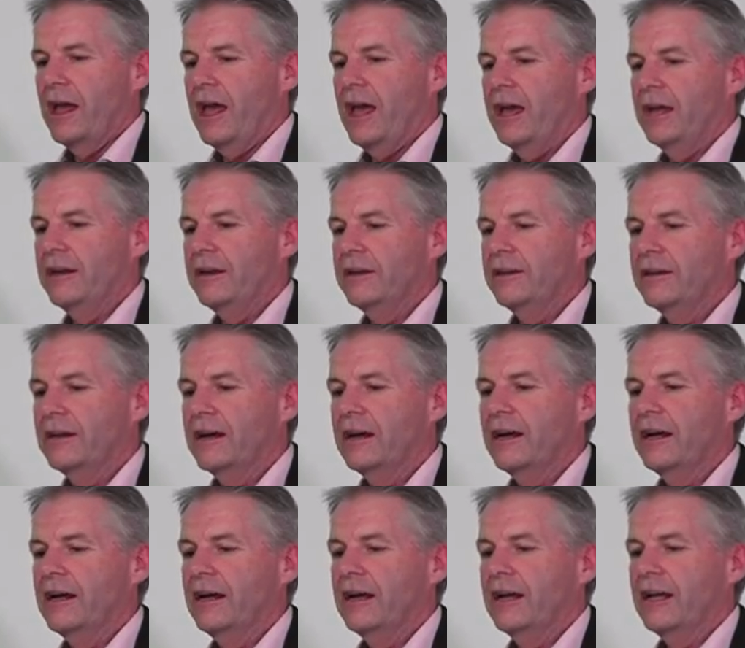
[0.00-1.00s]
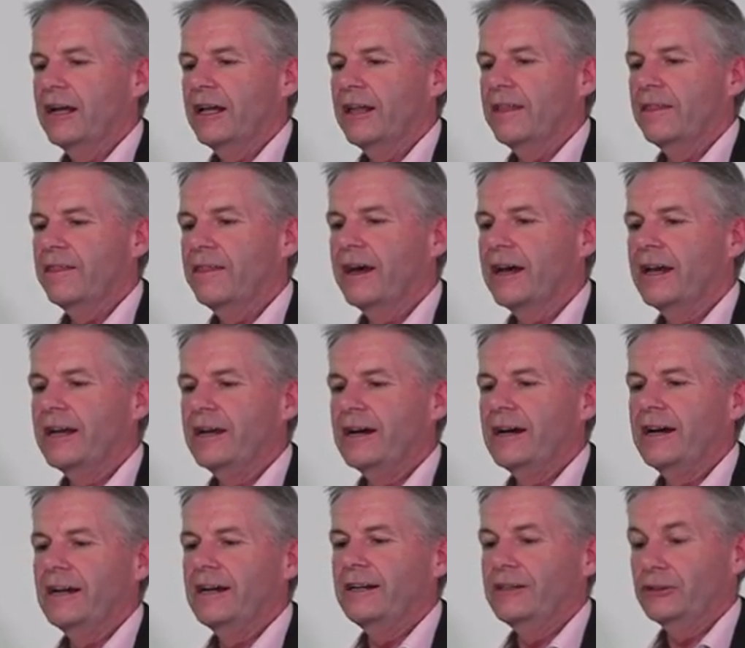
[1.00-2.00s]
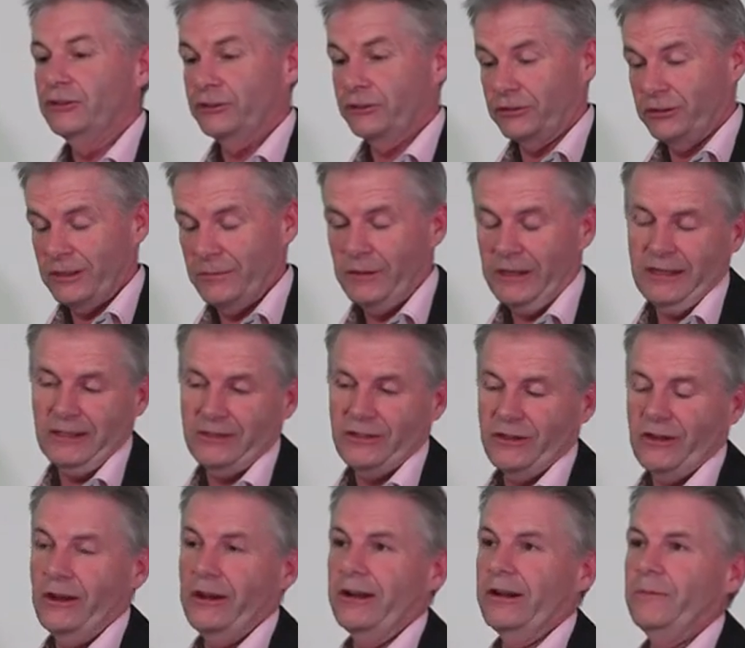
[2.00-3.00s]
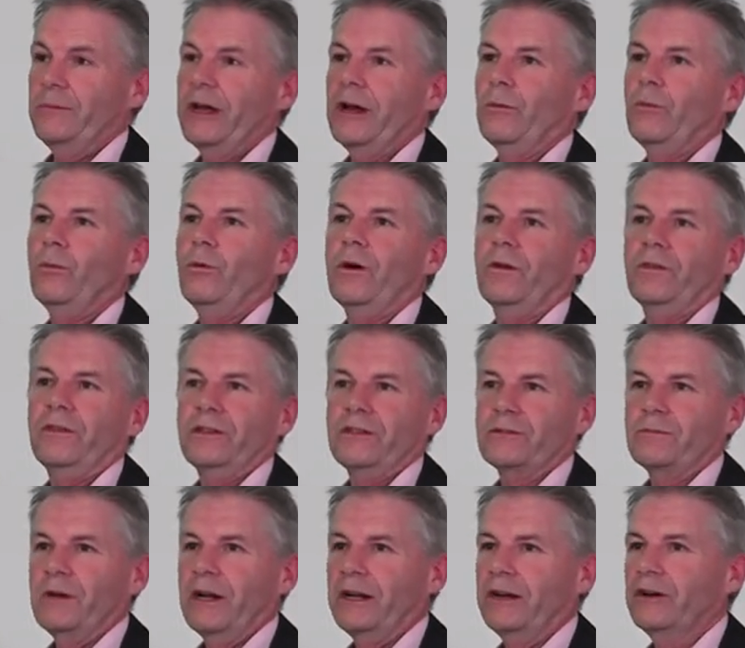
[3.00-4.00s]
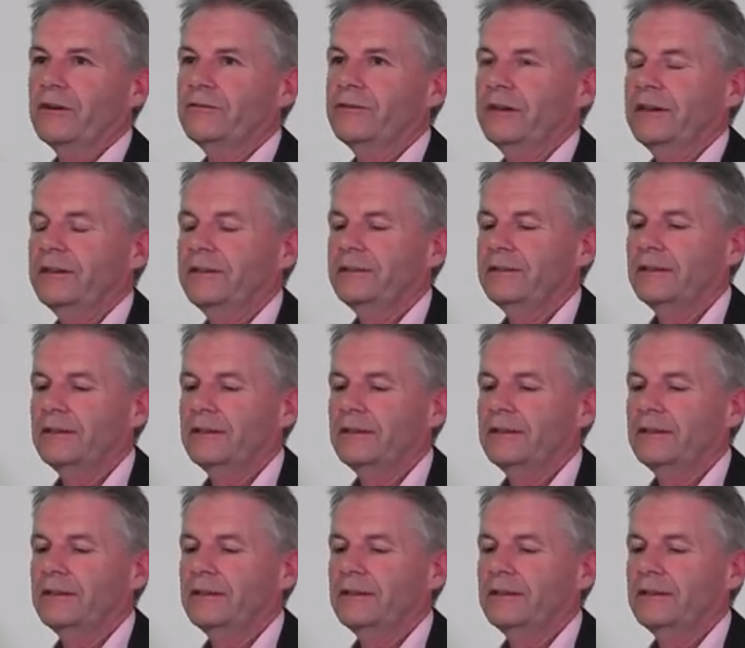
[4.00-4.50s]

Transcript: and uh, they are extremely excited about what this may offer.